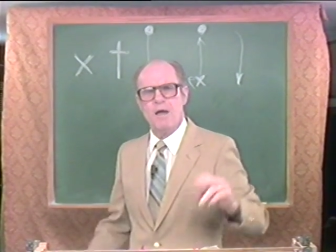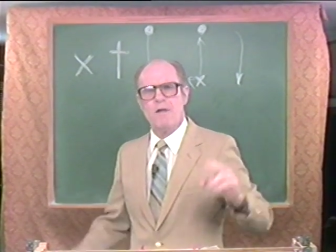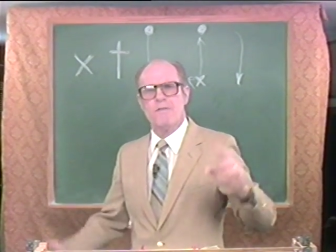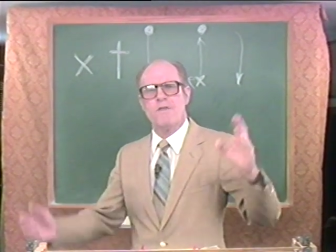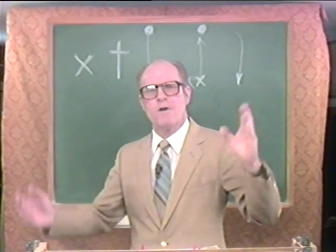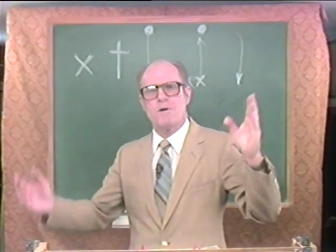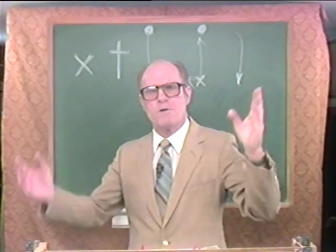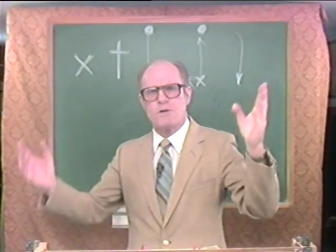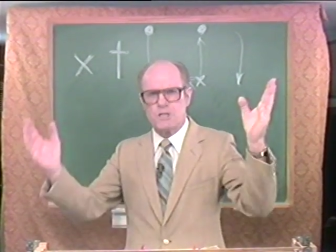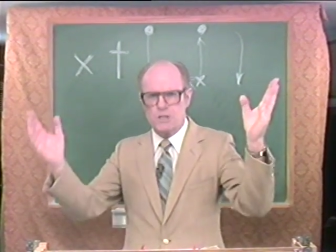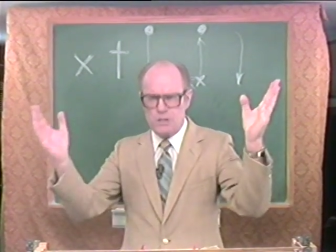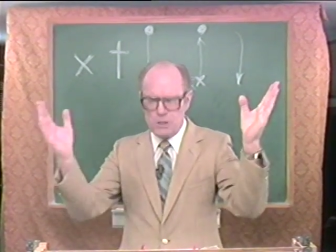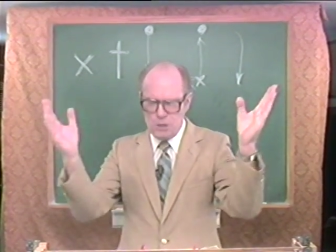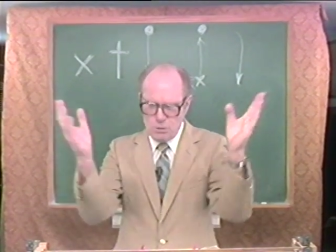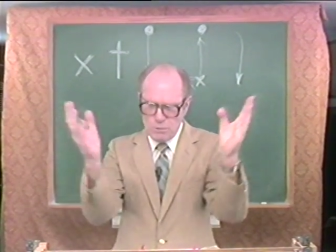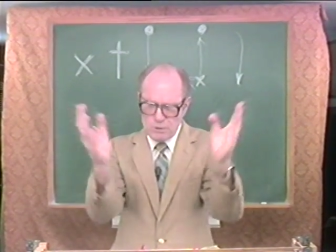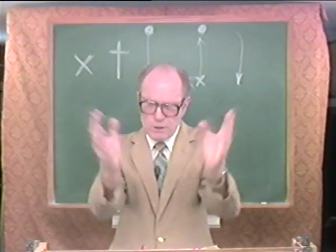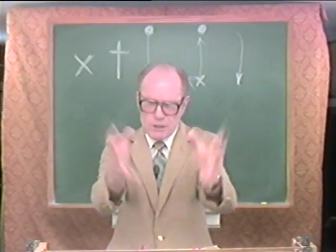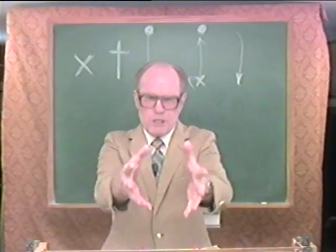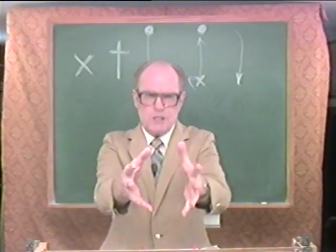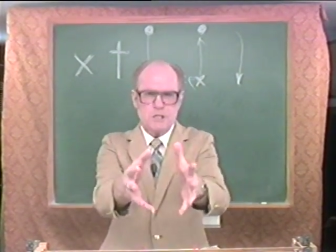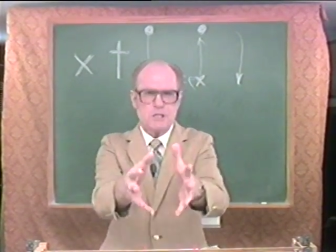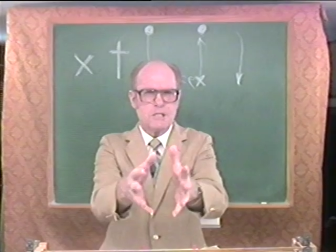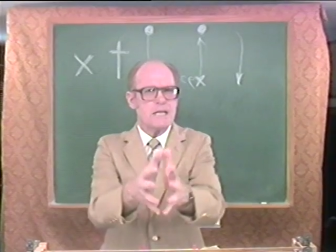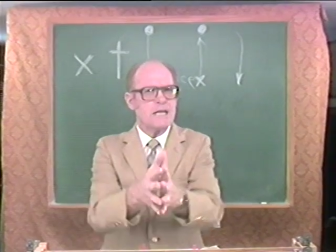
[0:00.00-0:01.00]
There is no
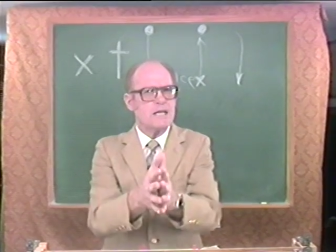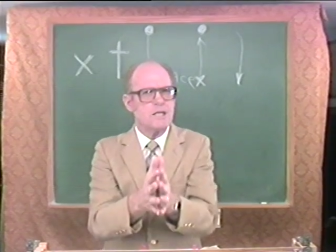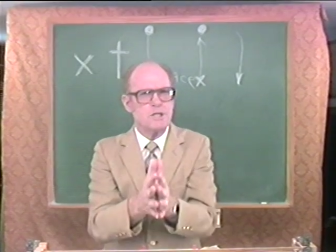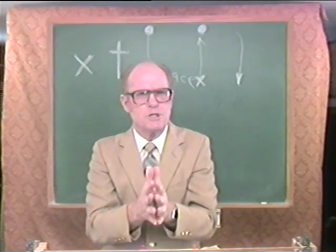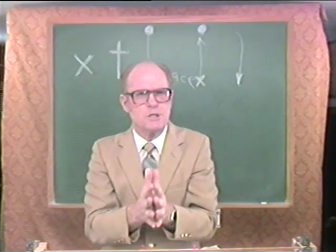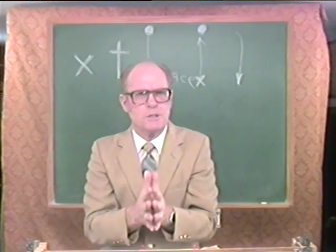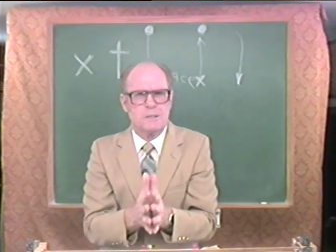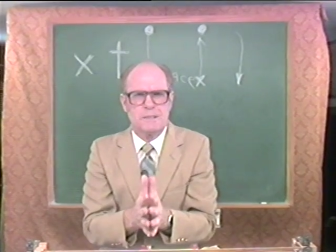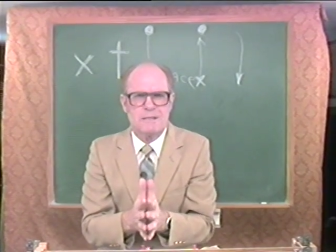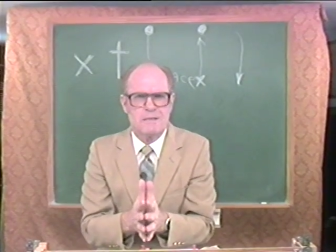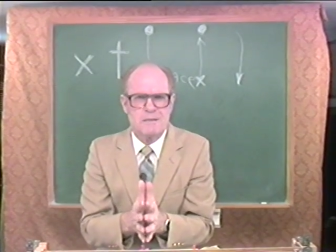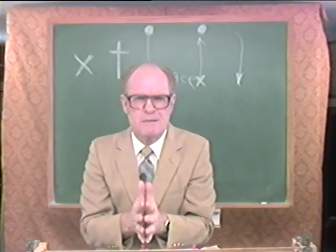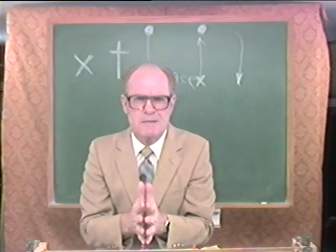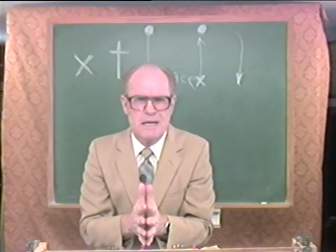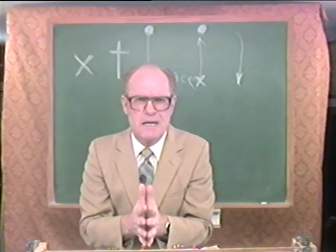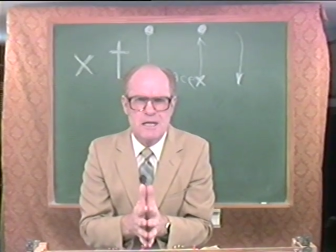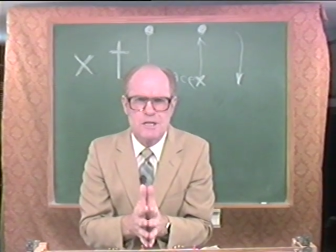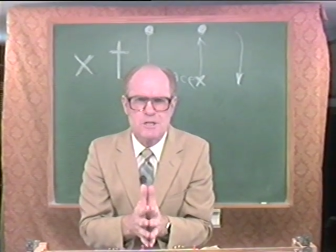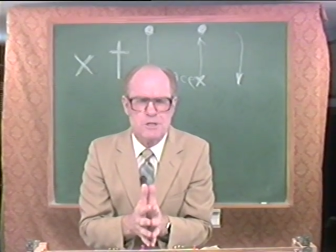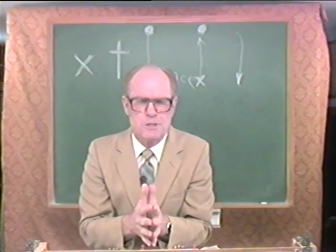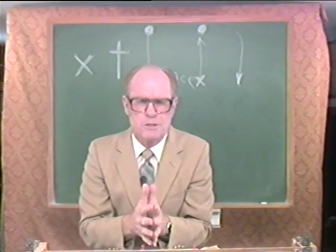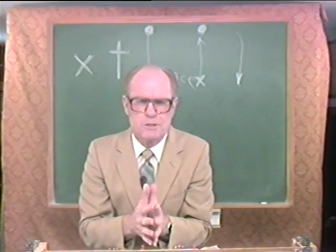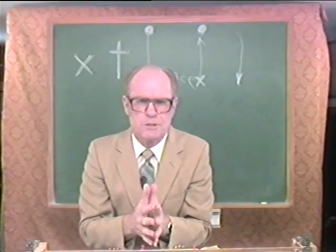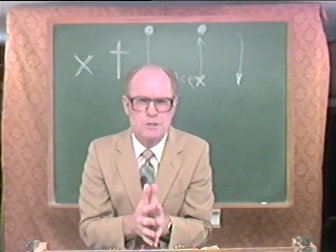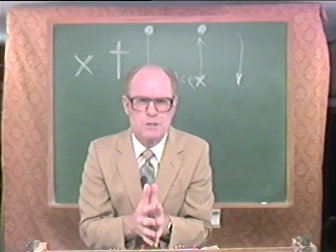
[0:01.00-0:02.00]
distinction in
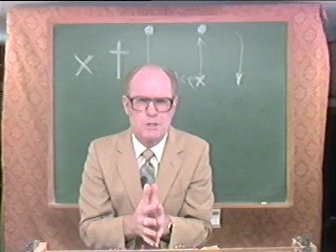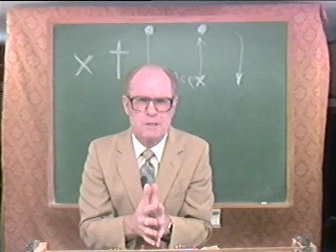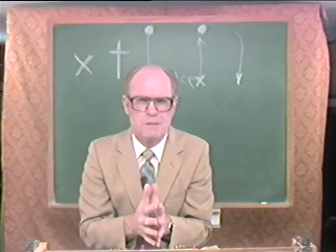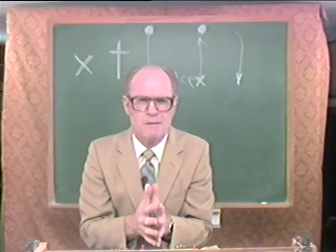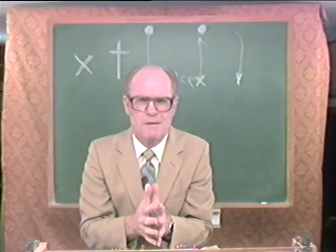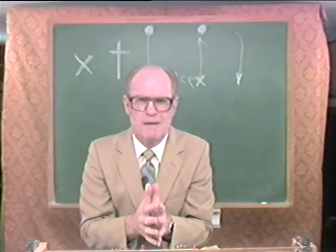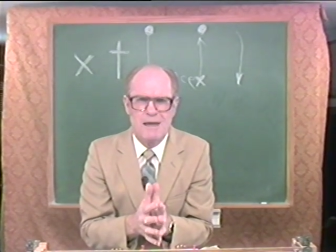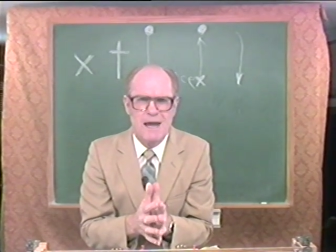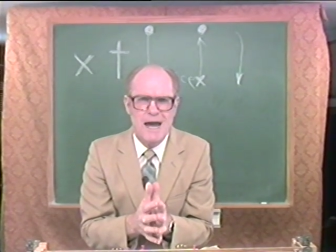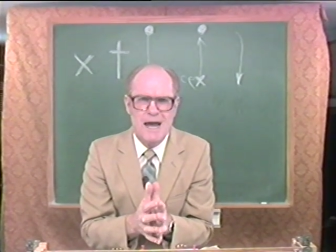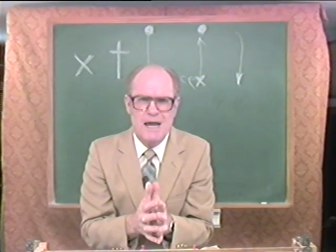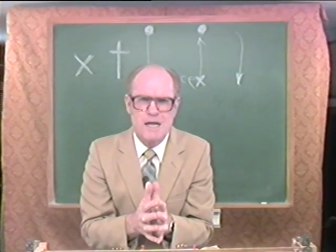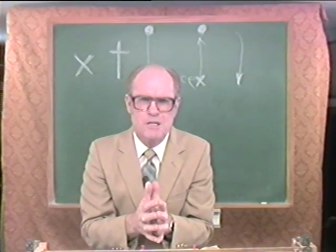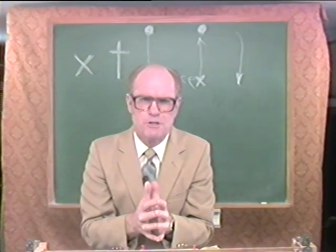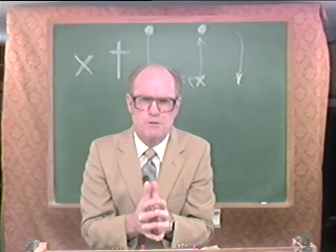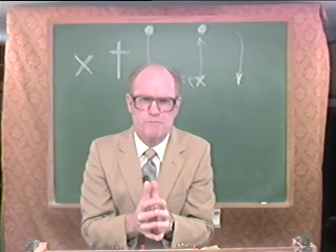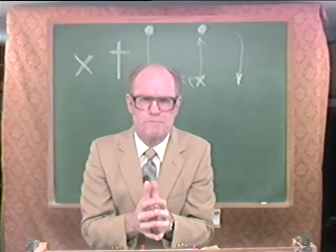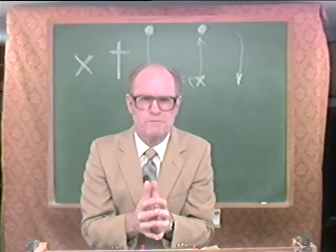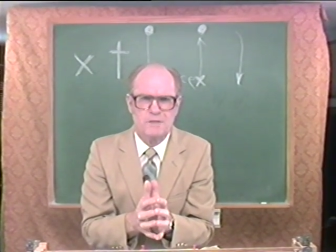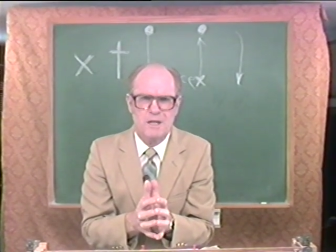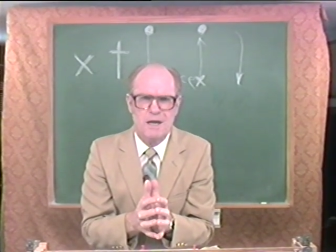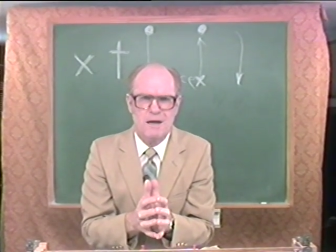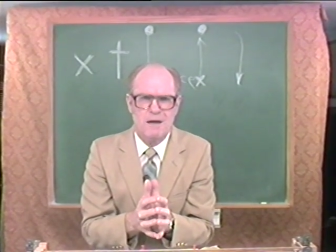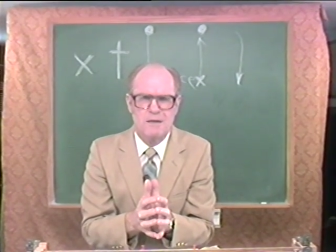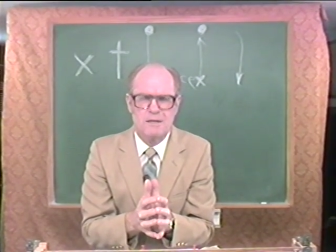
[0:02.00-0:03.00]
nations in the eyes
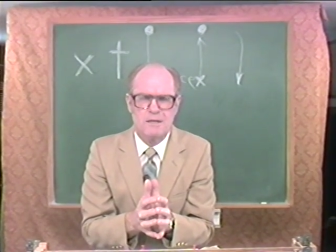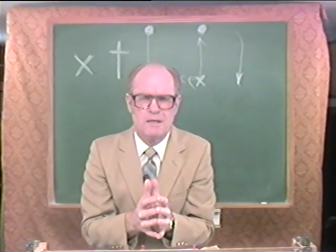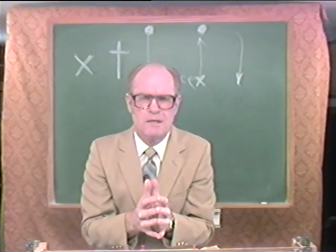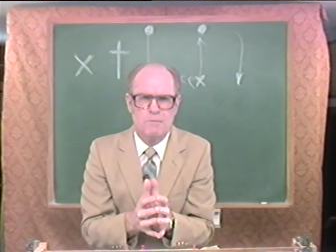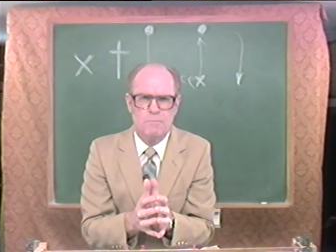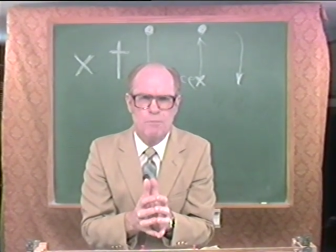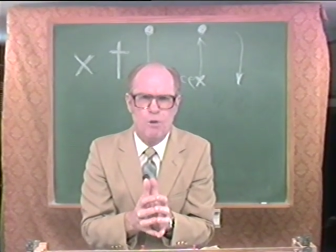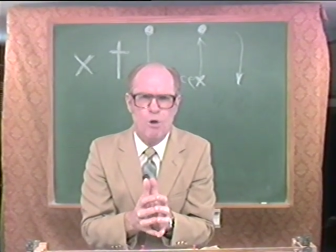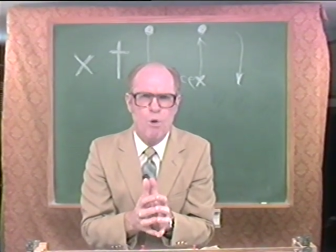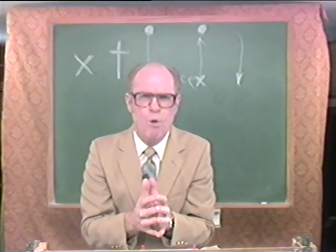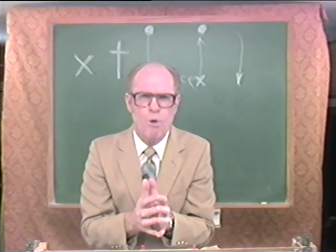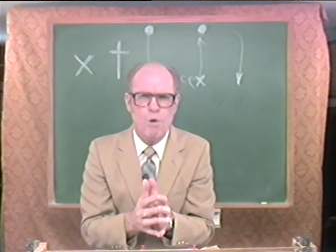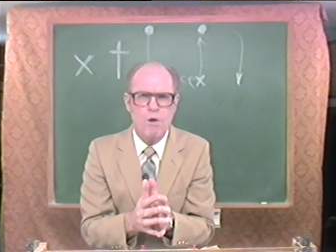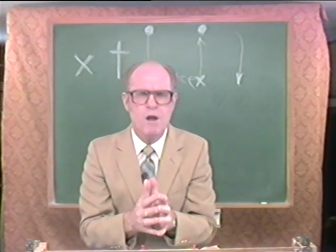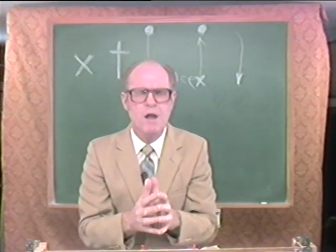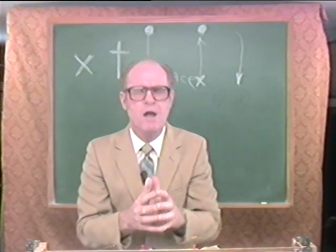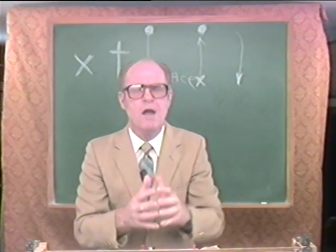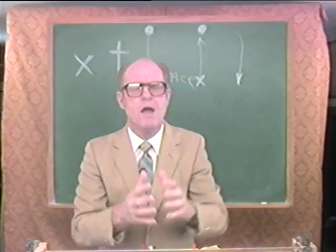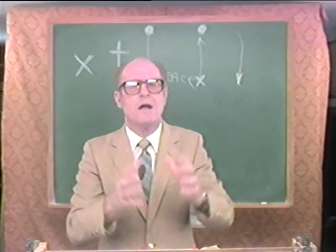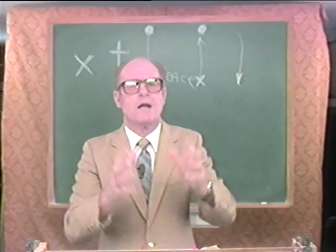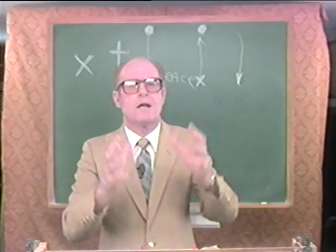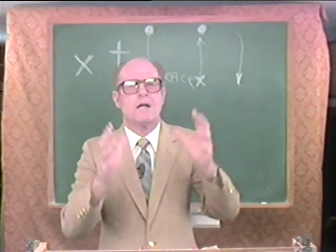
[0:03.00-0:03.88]
of God anymore.